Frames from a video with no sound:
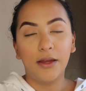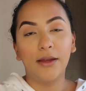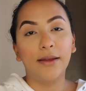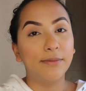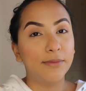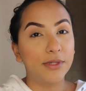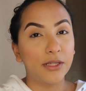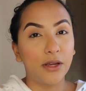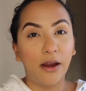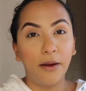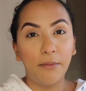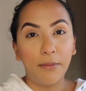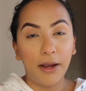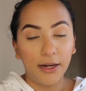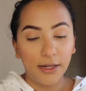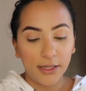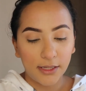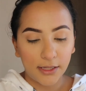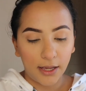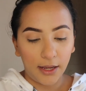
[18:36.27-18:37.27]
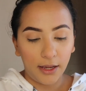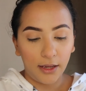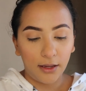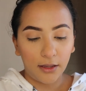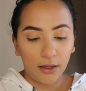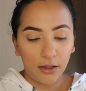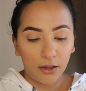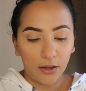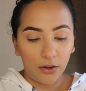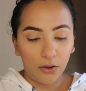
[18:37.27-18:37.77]
I'm sorry, mine is like
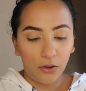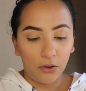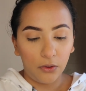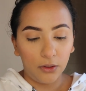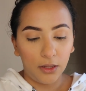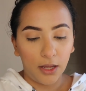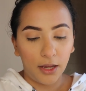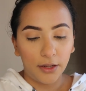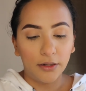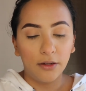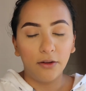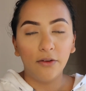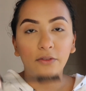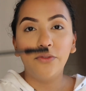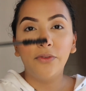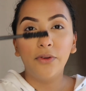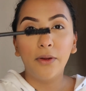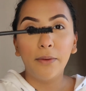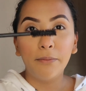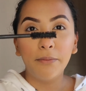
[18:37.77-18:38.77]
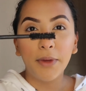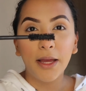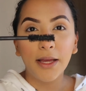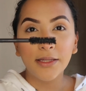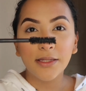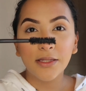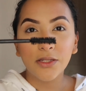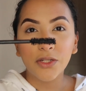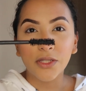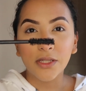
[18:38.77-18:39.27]
a whole lot of
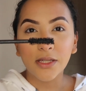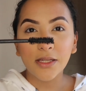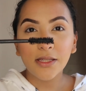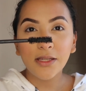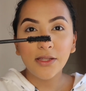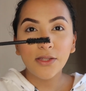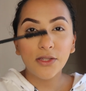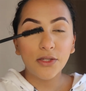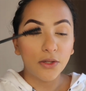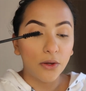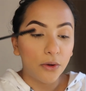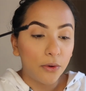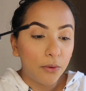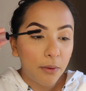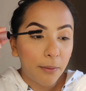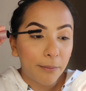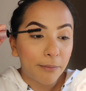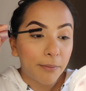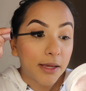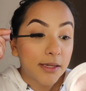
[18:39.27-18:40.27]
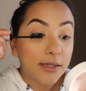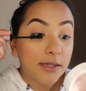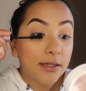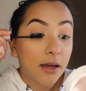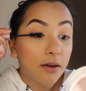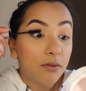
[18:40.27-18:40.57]
mess just because it's so messy.